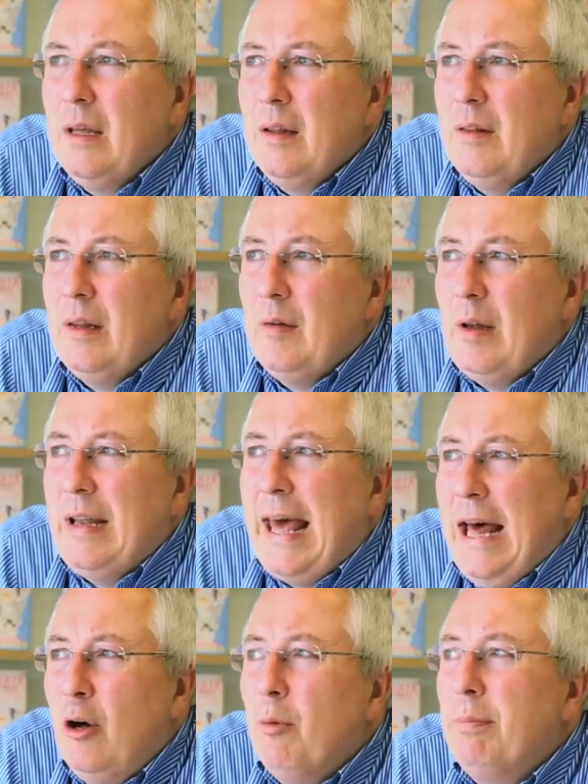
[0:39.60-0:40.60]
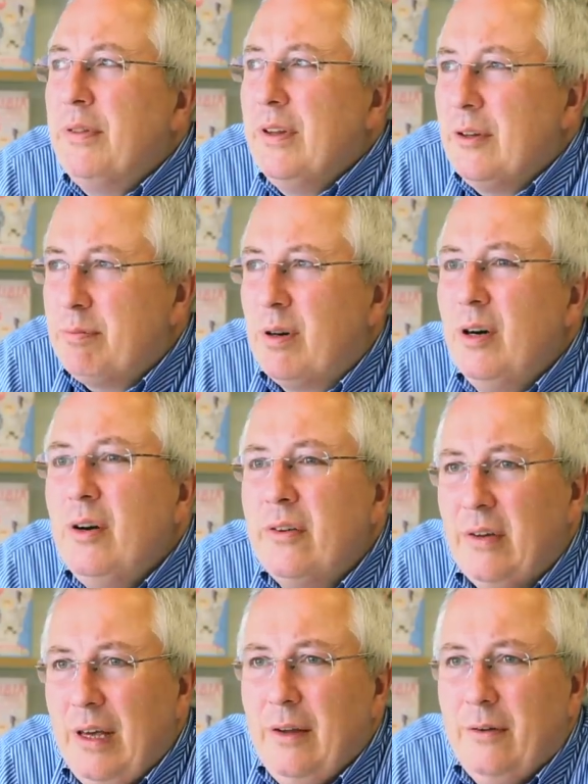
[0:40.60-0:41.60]
and help this
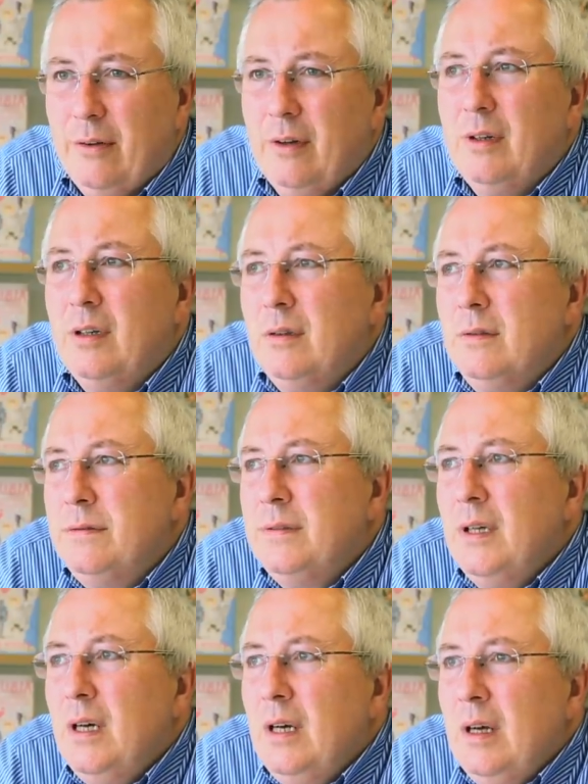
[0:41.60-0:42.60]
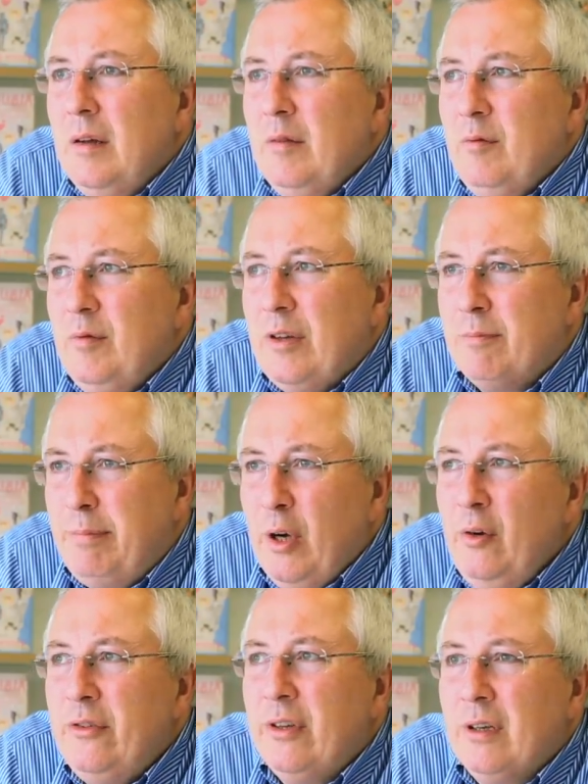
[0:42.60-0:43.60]
process of
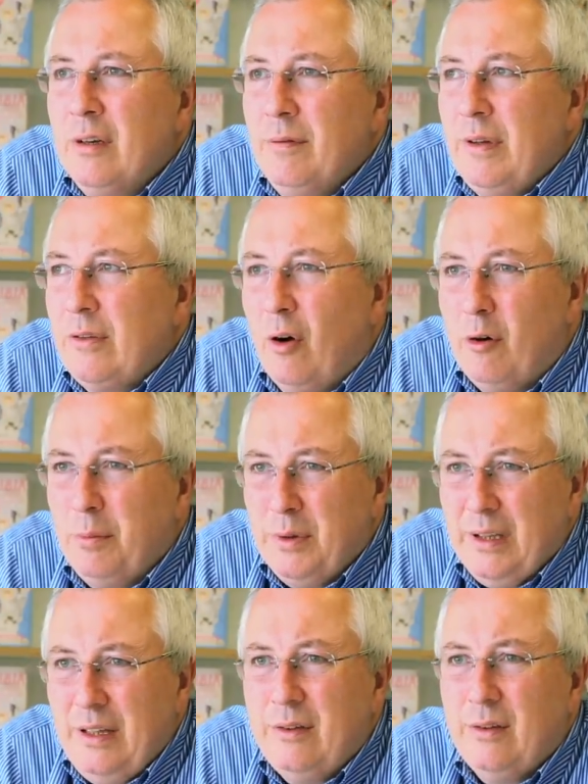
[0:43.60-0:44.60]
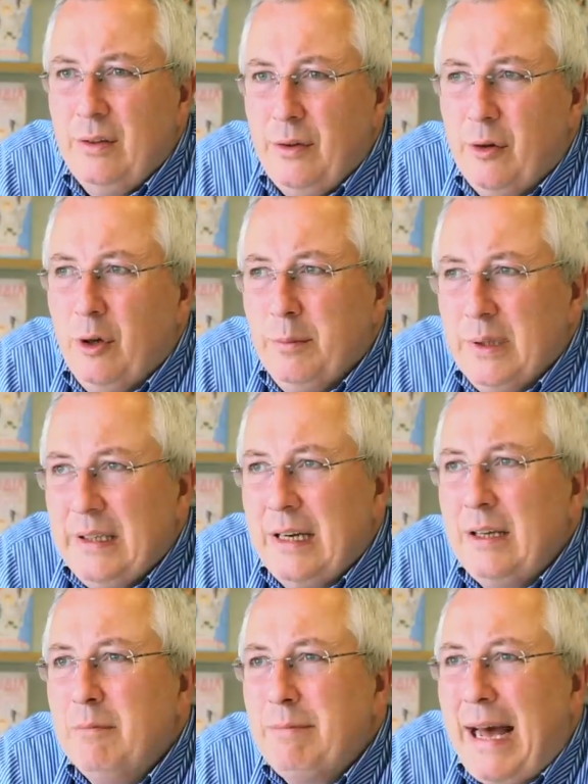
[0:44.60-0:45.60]
disposing of this horrible Eastern Europe and
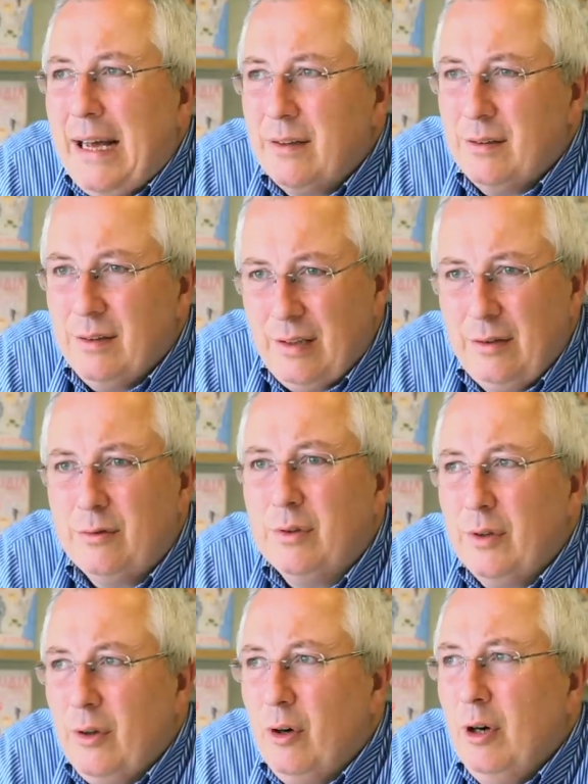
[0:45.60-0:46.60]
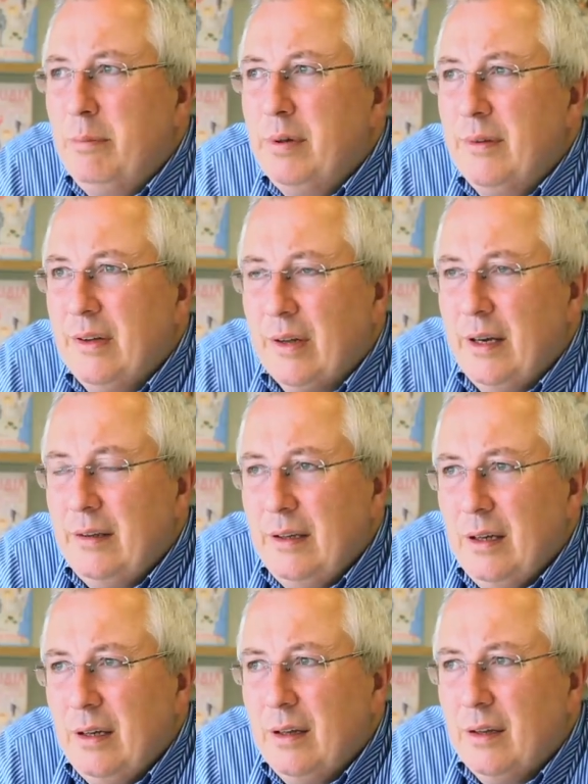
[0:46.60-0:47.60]
getting back to Central Europe, this
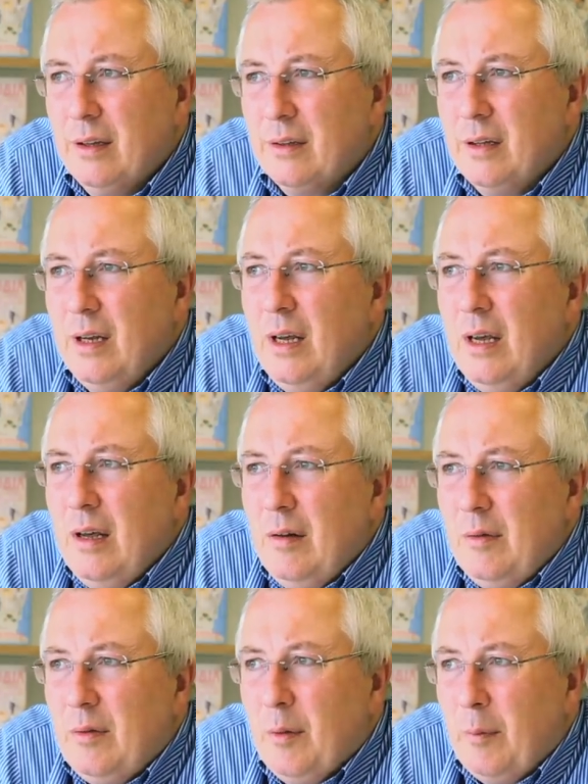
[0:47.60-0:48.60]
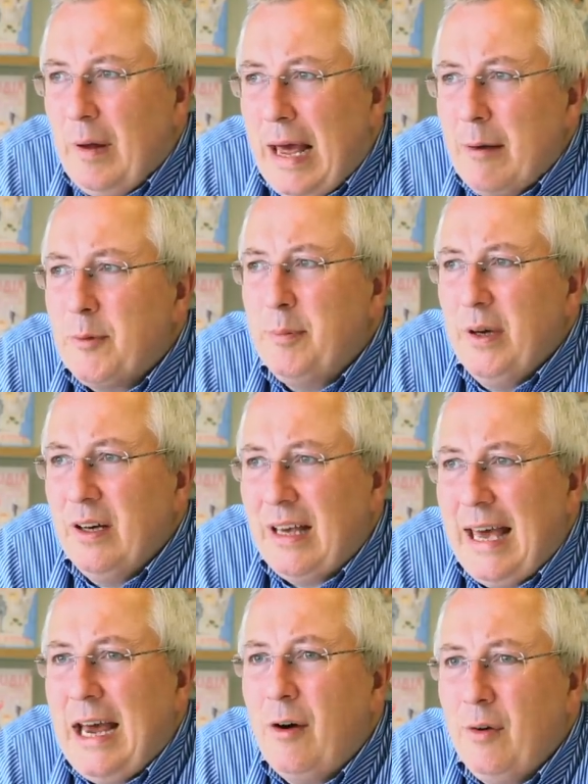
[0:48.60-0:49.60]
idea that the Habsburg
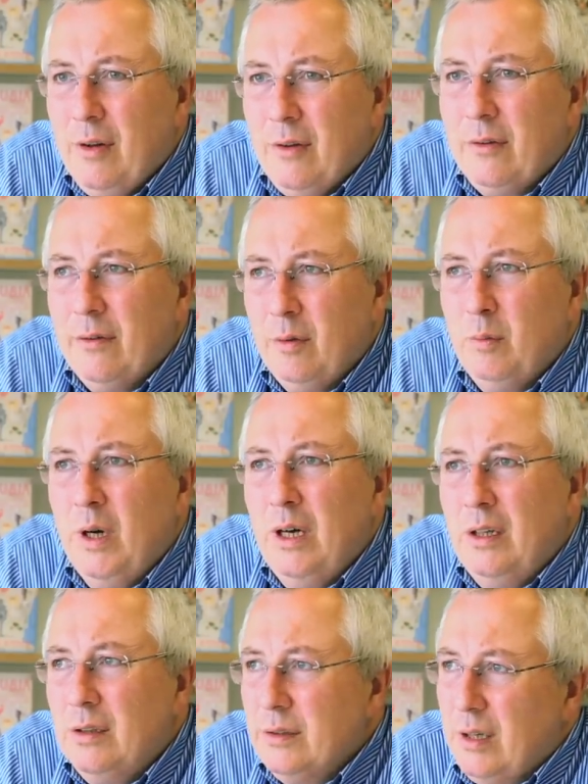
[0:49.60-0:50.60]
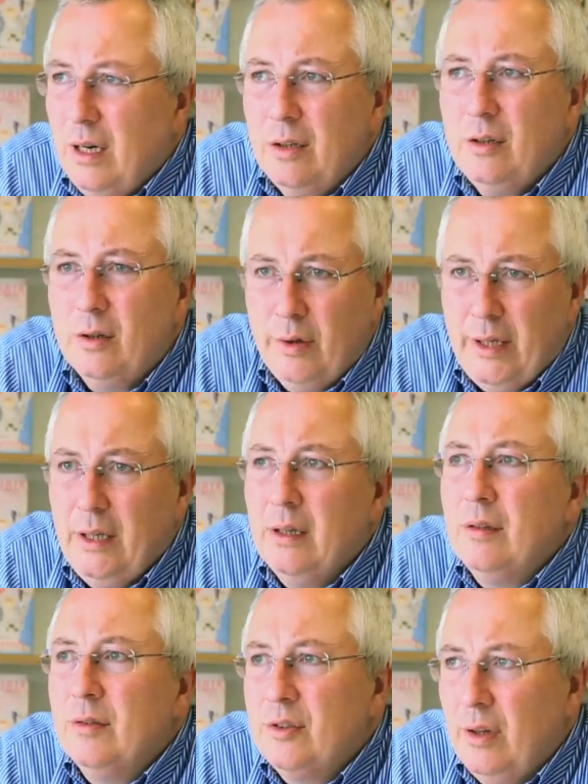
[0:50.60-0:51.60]
areas of the world, Hungary
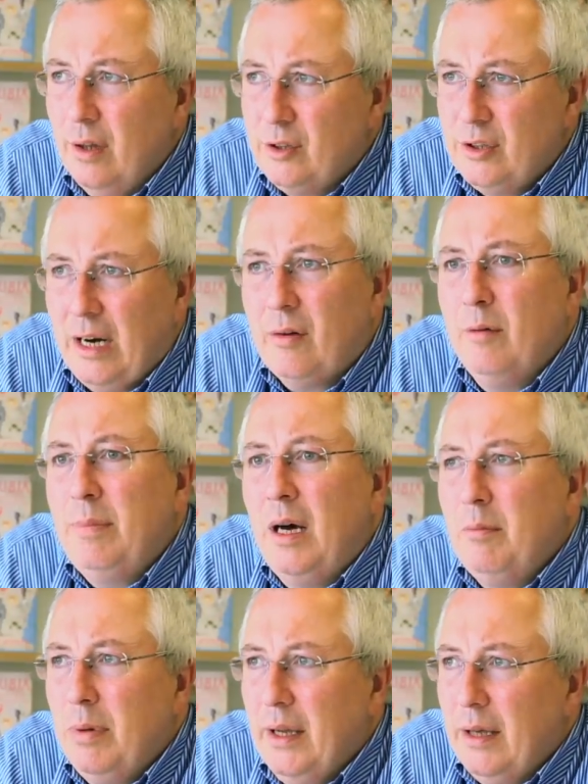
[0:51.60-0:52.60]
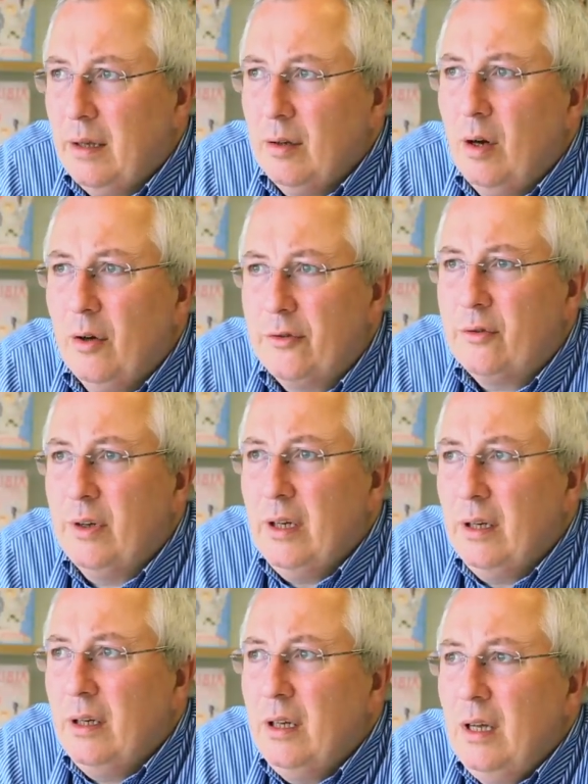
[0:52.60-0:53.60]
and the Czech Republic and Austria,